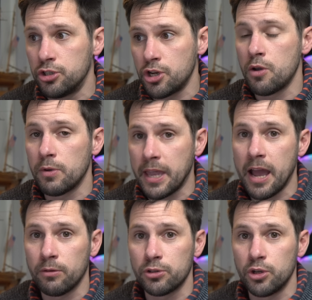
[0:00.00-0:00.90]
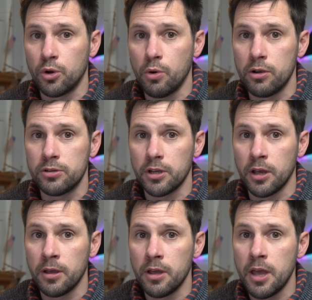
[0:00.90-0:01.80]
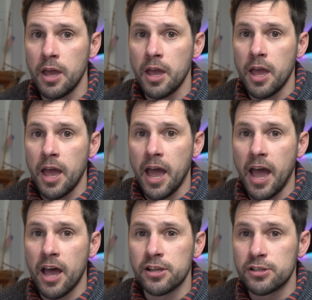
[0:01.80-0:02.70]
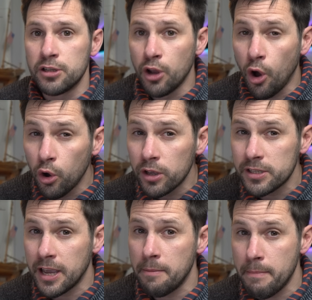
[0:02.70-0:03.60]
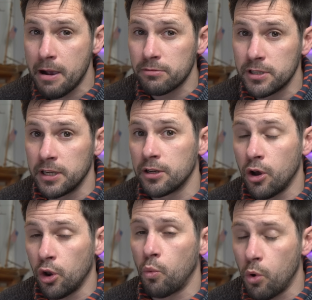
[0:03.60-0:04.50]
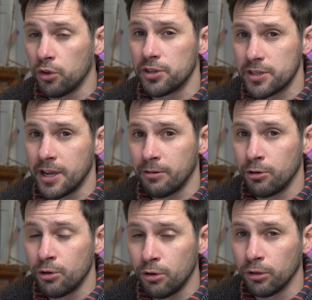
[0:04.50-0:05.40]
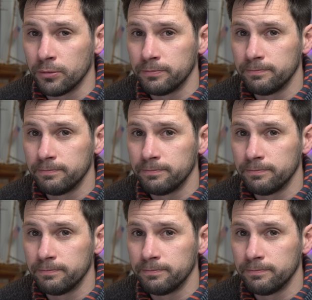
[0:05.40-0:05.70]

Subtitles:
don't count to your quota as long as they are mounted on a one design hull.